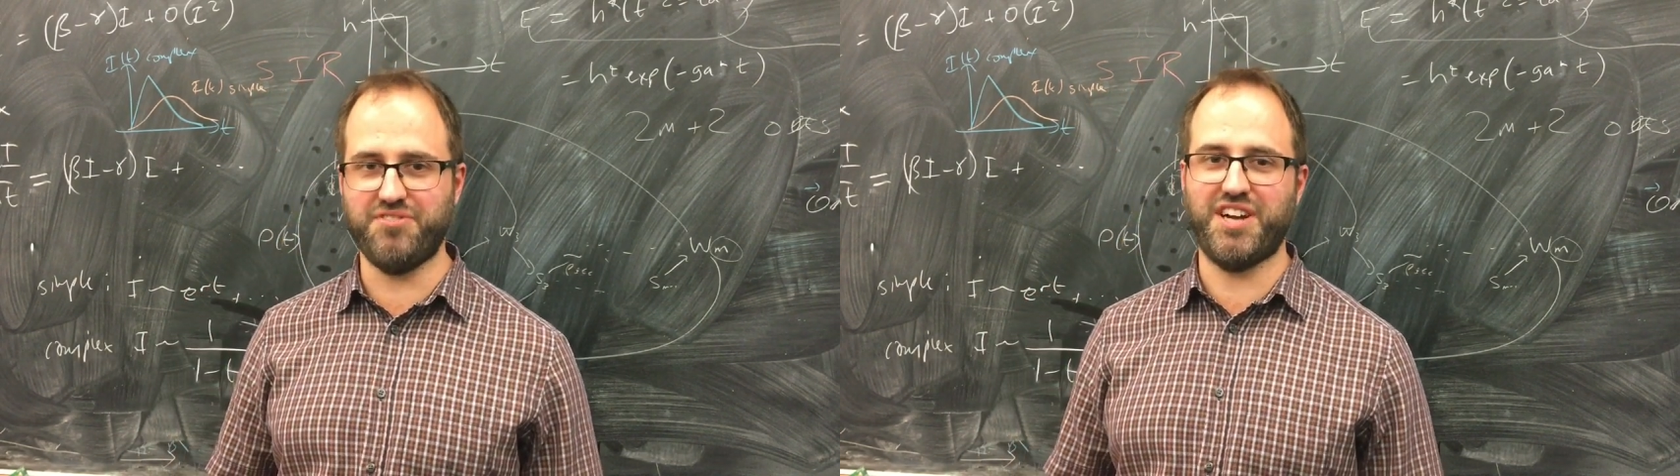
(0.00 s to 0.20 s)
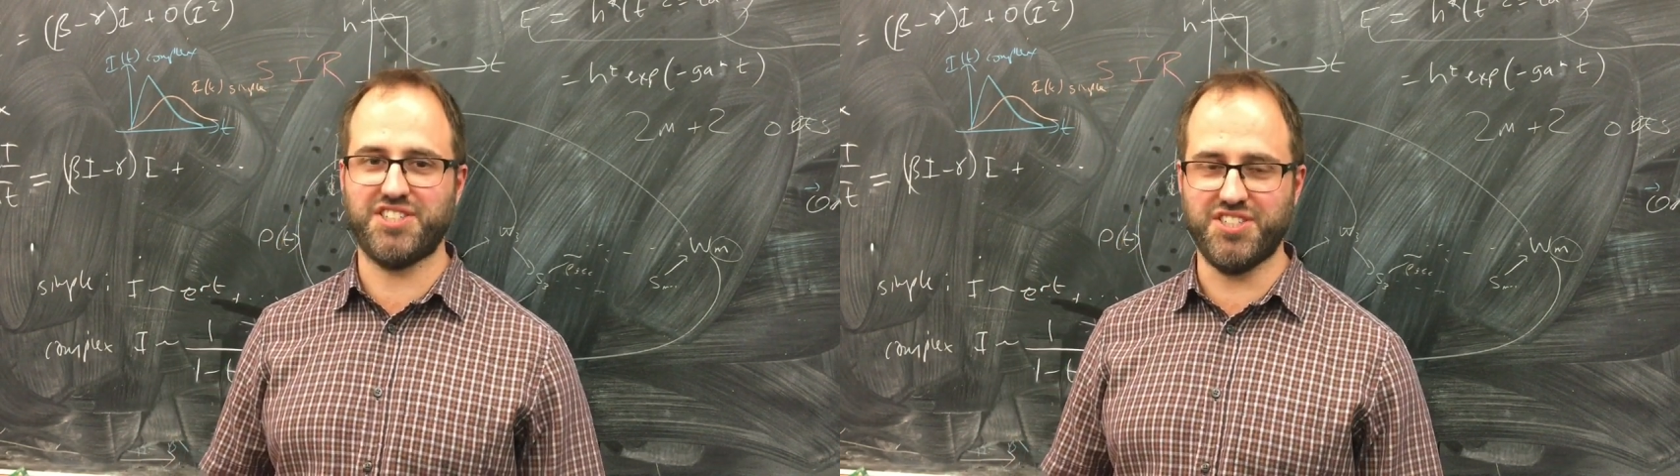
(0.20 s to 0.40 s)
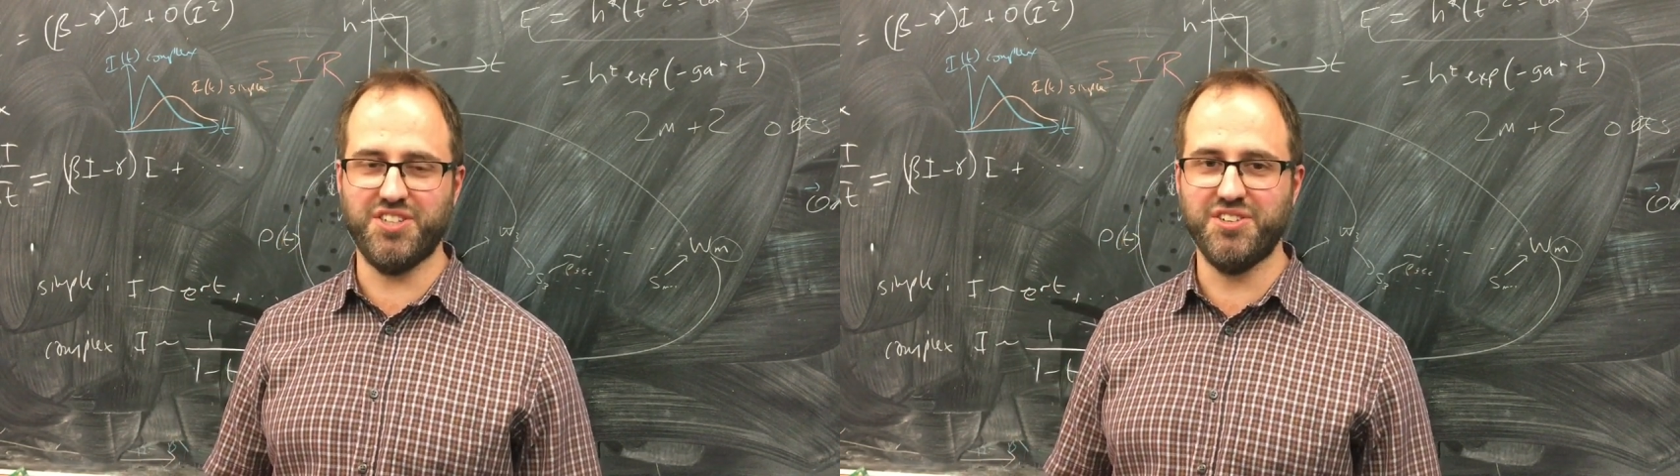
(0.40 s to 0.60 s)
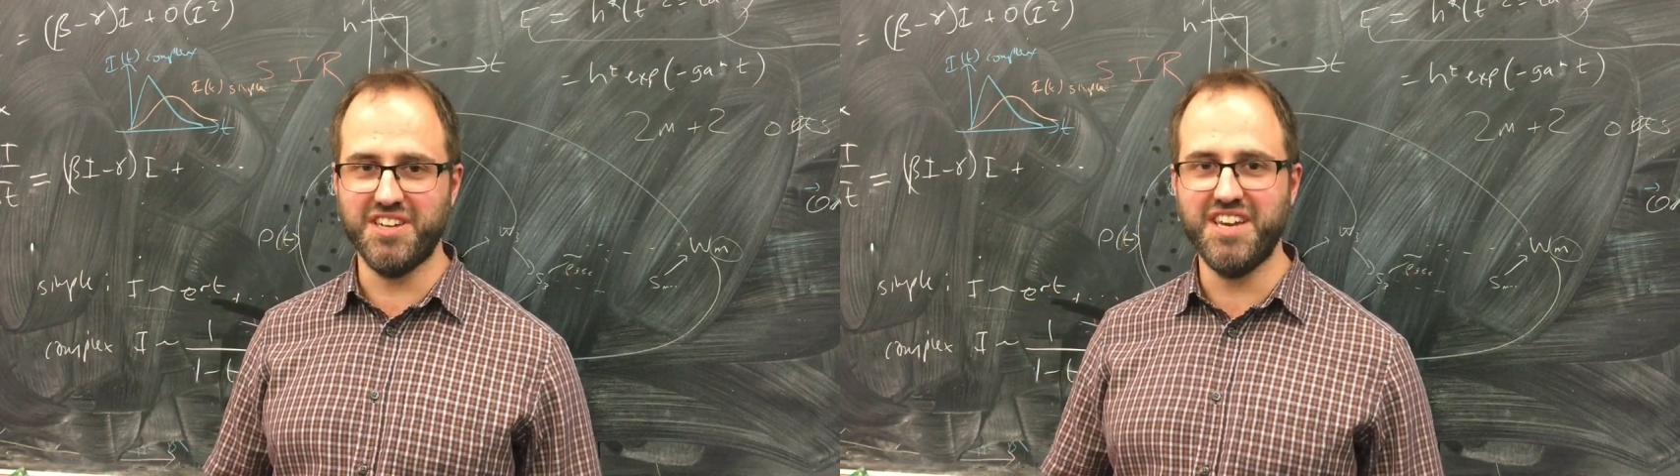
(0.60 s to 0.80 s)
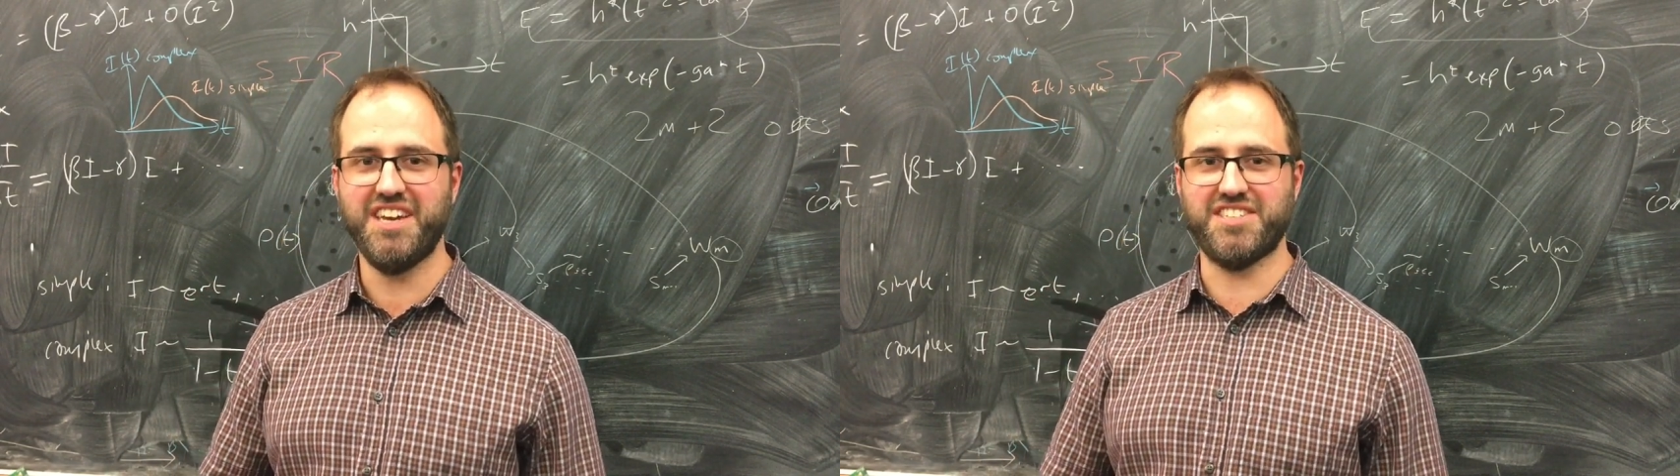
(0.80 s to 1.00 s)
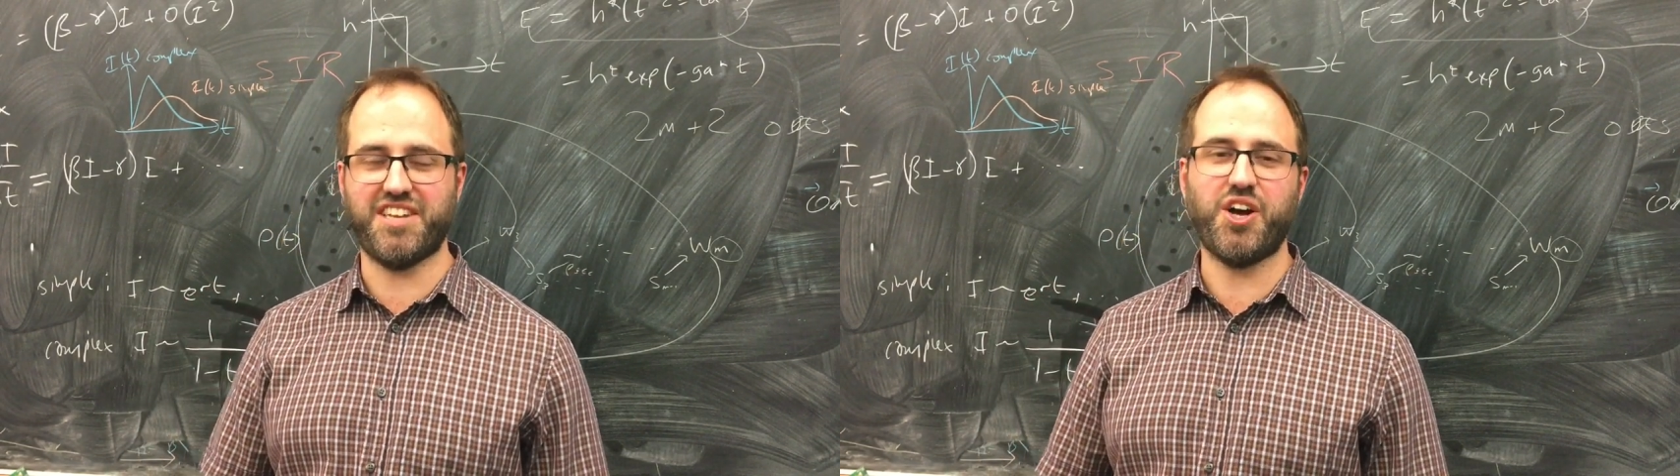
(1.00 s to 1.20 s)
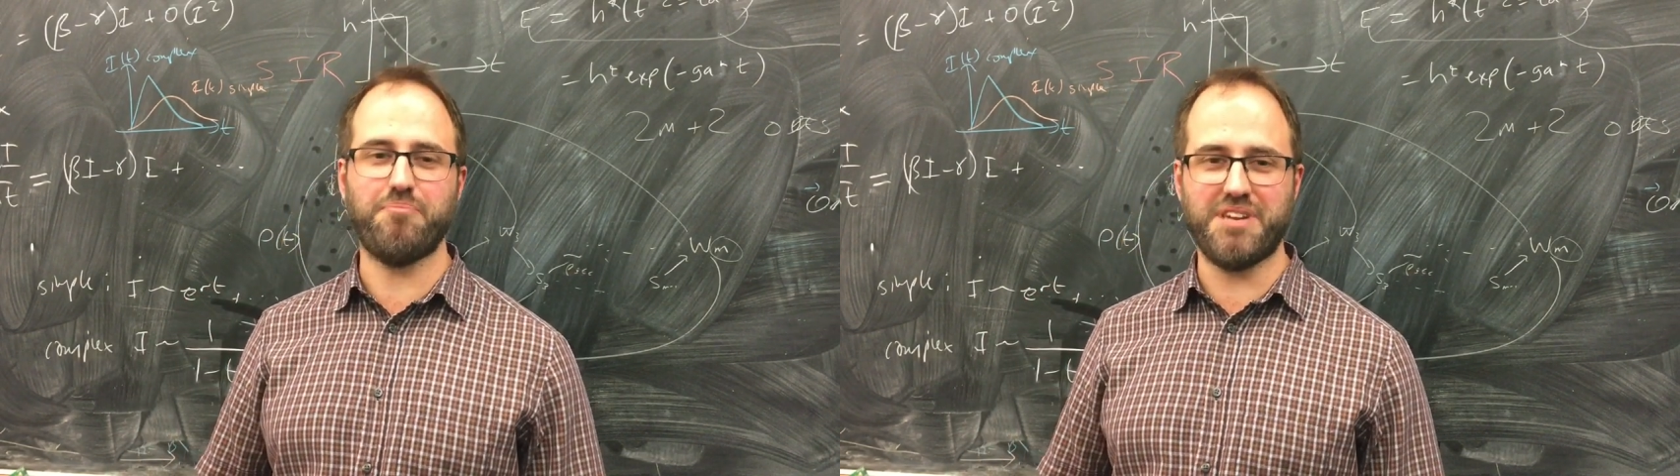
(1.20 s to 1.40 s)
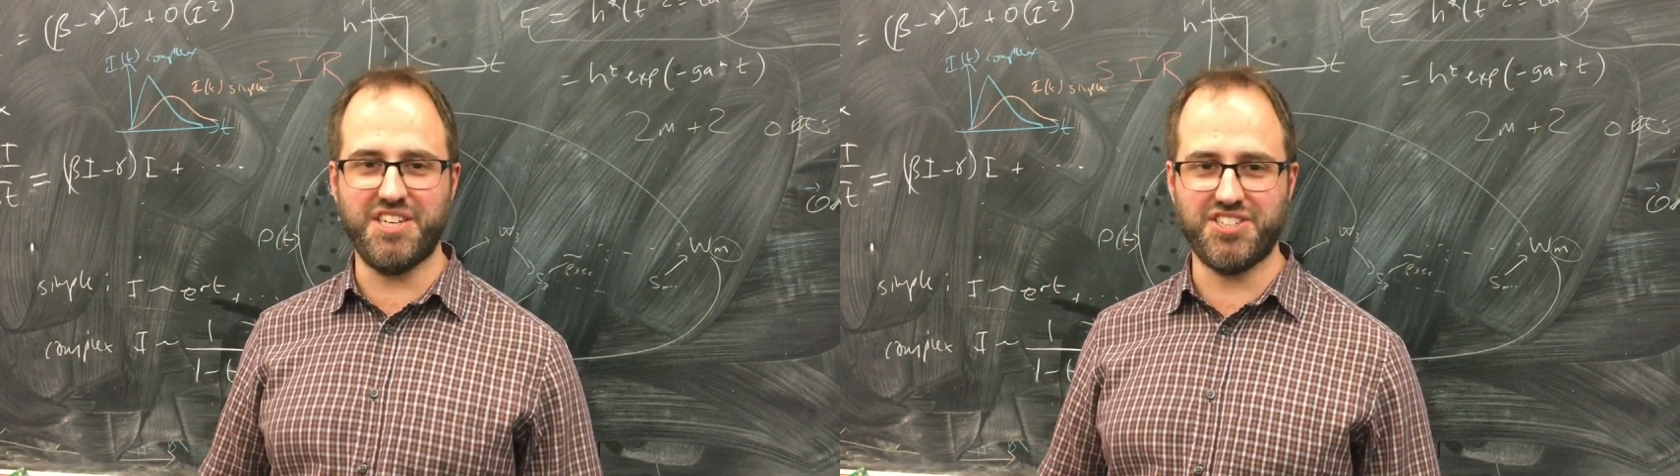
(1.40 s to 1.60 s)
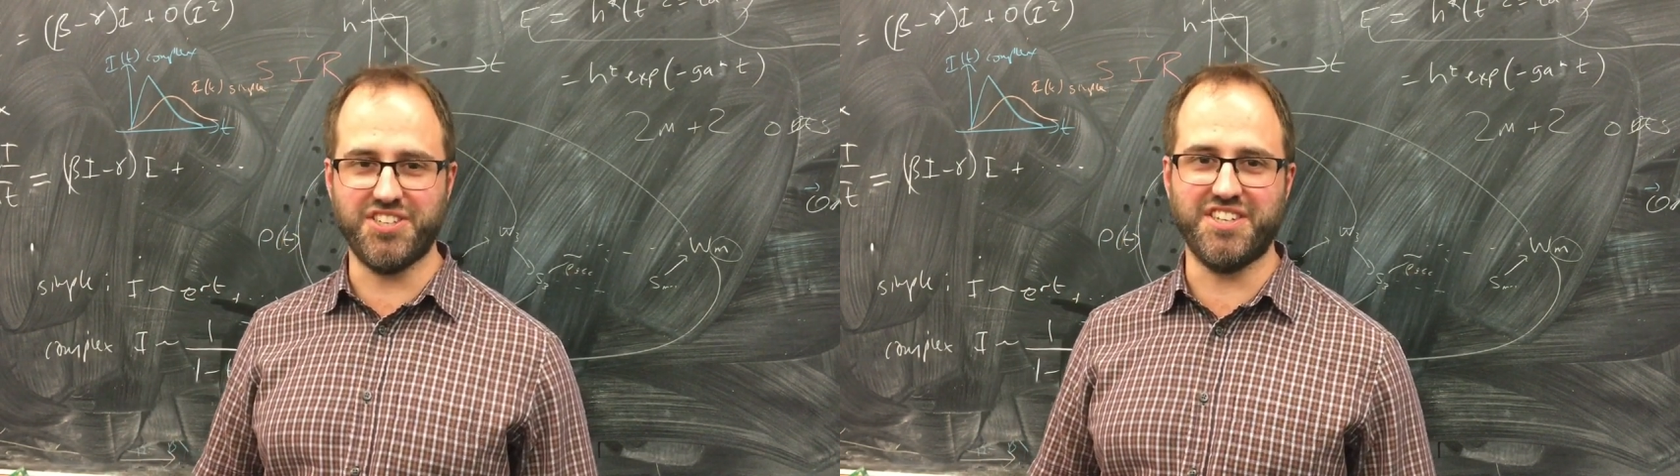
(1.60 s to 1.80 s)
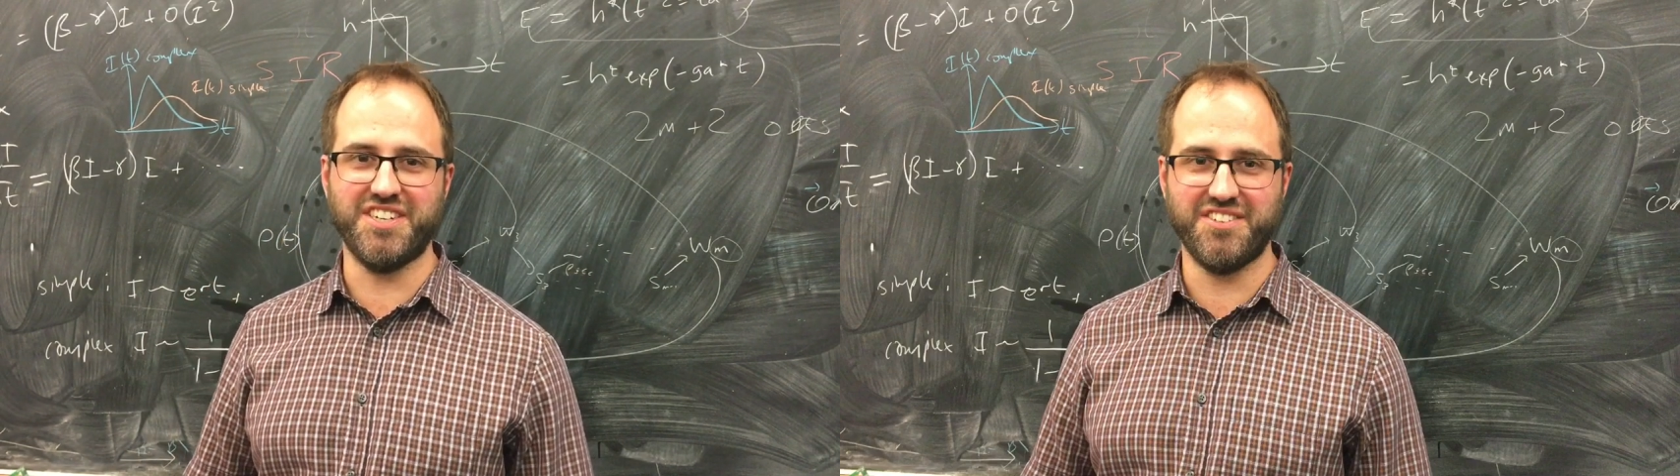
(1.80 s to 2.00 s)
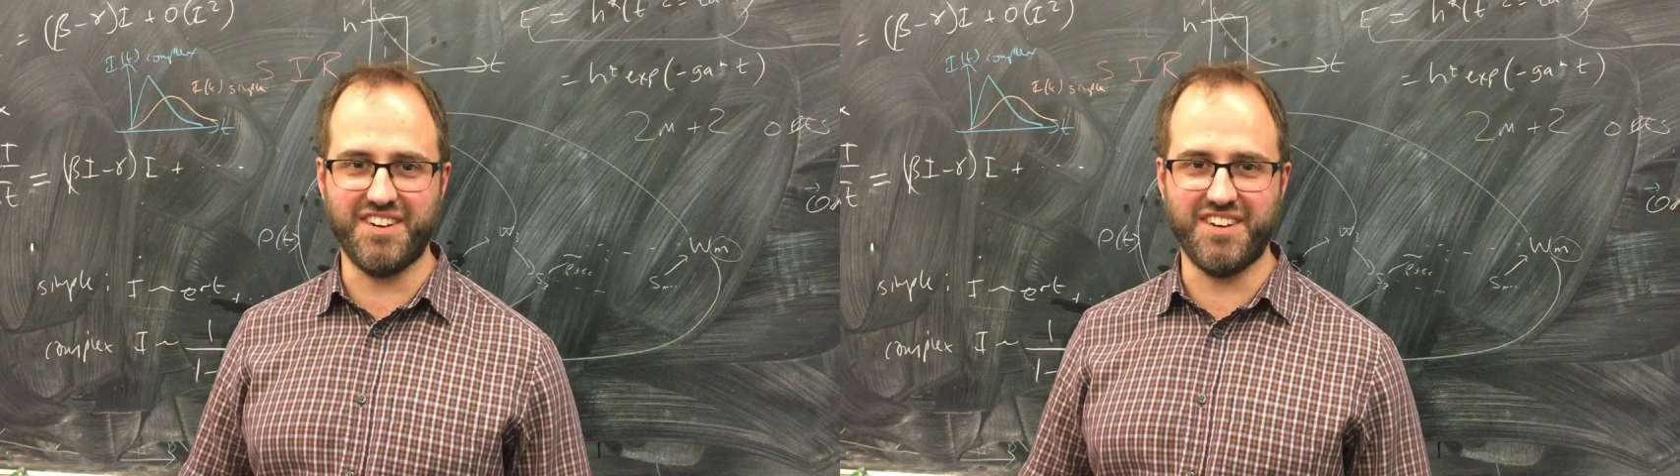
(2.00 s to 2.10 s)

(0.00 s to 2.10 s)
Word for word: irrational is they copy each other.